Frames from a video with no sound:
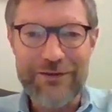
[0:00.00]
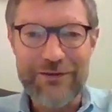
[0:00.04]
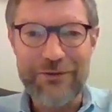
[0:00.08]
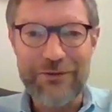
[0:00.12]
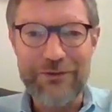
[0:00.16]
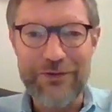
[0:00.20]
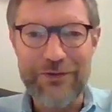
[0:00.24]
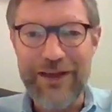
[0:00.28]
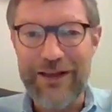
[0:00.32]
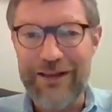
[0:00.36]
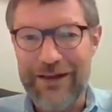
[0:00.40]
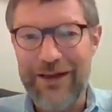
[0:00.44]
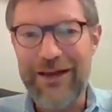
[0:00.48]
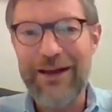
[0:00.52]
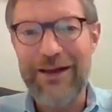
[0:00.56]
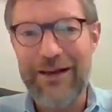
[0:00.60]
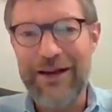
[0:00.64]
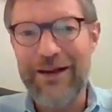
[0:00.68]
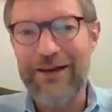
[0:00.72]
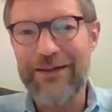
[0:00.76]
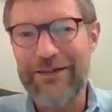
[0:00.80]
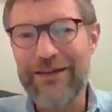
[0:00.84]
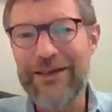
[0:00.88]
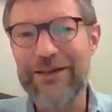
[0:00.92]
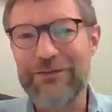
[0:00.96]
So
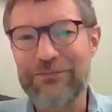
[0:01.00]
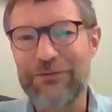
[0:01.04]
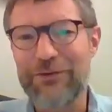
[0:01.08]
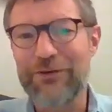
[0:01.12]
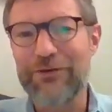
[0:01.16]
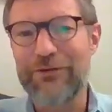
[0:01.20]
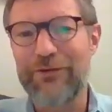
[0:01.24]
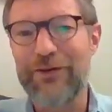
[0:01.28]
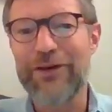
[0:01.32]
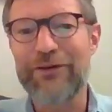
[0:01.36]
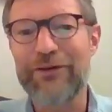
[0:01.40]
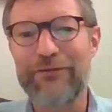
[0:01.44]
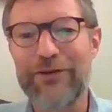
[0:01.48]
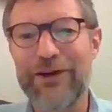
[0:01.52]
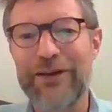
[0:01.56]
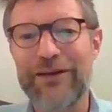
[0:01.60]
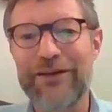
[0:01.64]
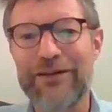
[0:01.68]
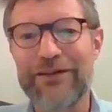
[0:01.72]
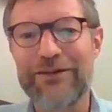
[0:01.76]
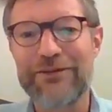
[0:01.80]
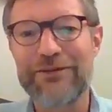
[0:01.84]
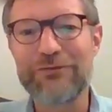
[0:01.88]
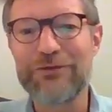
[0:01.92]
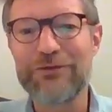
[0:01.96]
I think it was a very,
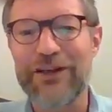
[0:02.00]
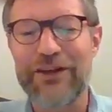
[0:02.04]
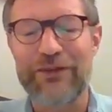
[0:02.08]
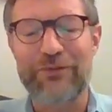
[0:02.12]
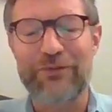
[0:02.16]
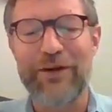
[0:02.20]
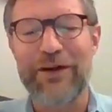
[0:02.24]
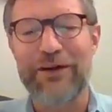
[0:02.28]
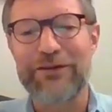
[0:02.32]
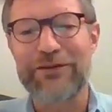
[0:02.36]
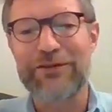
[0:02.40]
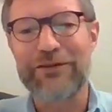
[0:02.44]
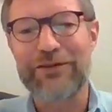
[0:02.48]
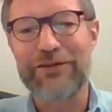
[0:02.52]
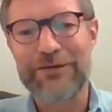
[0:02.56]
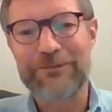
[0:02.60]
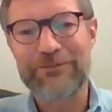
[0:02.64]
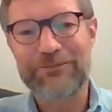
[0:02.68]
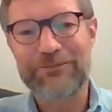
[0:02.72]
very good experience.